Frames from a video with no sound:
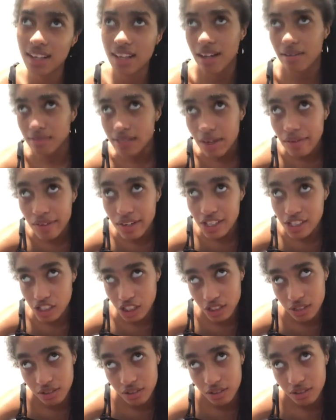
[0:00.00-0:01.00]
7 years
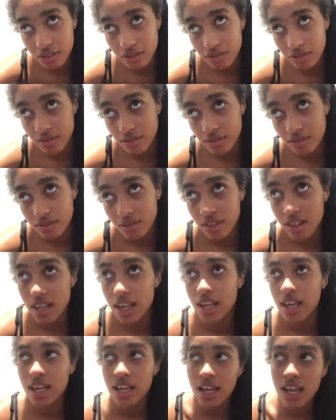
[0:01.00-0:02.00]
old.
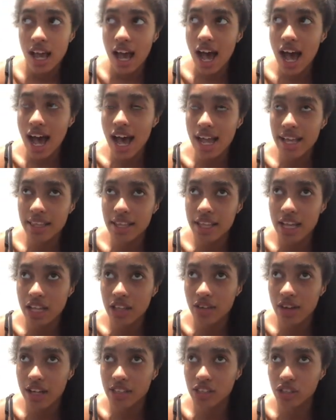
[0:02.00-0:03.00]
I did not
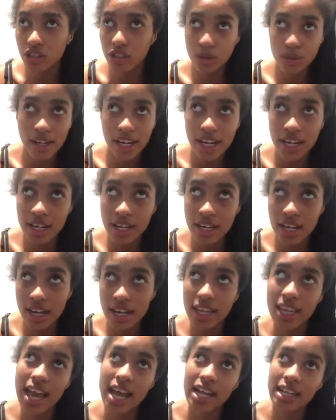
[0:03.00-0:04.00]
know how to train a
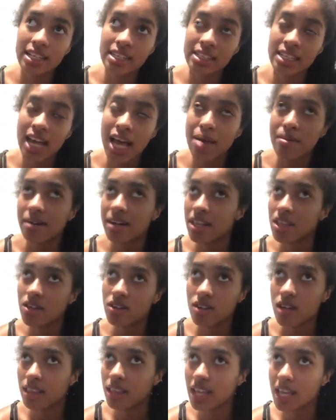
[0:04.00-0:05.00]
cat at the time. I didn't know
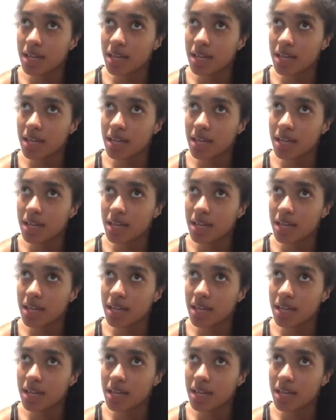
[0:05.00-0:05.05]
nothing